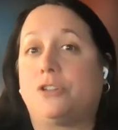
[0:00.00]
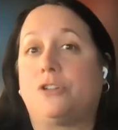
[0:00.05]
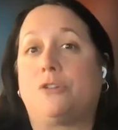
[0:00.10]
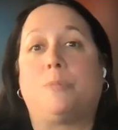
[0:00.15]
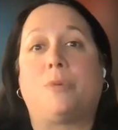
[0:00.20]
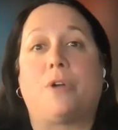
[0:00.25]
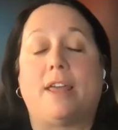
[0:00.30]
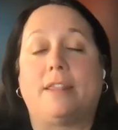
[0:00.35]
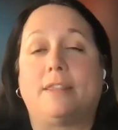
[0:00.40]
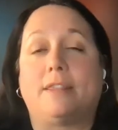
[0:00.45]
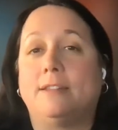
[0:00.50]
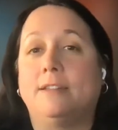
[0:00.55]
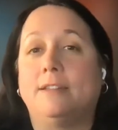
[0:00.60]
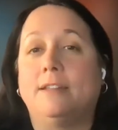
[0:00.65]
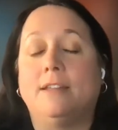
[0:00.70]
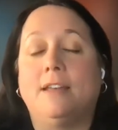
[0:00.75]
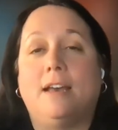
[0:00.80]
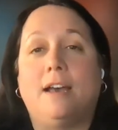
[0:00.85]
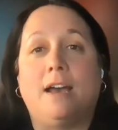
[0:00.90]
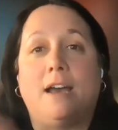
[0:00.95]
their breath.
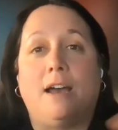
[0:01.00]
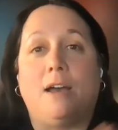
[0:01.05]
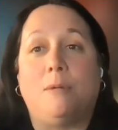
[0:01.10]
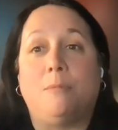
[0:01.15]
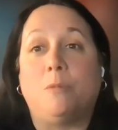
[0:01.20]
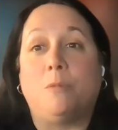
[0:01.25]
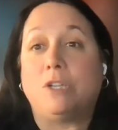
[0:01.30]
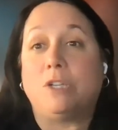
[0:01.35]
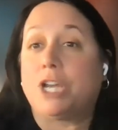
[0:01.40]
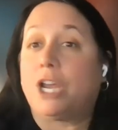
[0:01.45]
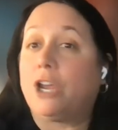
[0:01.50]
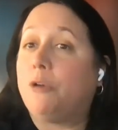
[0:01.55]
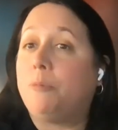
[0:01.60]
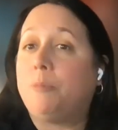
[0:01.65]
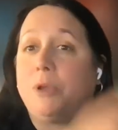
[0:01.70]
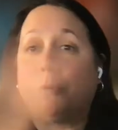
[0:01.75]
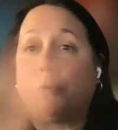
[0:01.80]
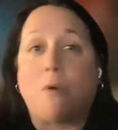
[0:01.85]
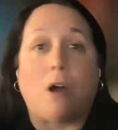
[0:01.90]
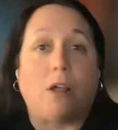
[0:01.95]
Which I
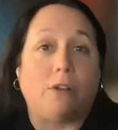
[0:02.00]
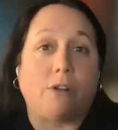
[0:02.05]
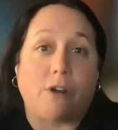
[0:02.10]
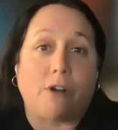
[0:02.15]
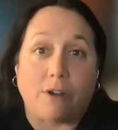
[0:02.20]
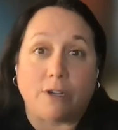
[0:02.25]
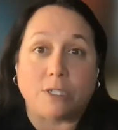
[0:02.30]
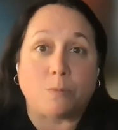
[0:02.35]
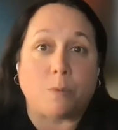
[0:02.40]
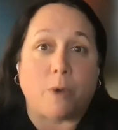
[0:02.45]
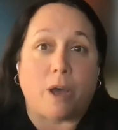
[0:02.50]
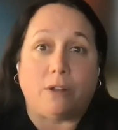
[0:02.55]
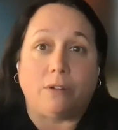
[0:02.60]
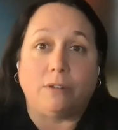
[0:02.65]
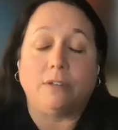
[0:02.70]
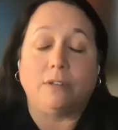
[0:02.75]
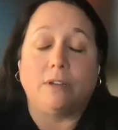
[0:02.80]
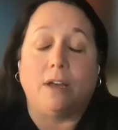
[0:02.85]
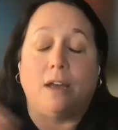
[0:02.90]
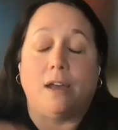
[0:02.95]
hope you all are as well.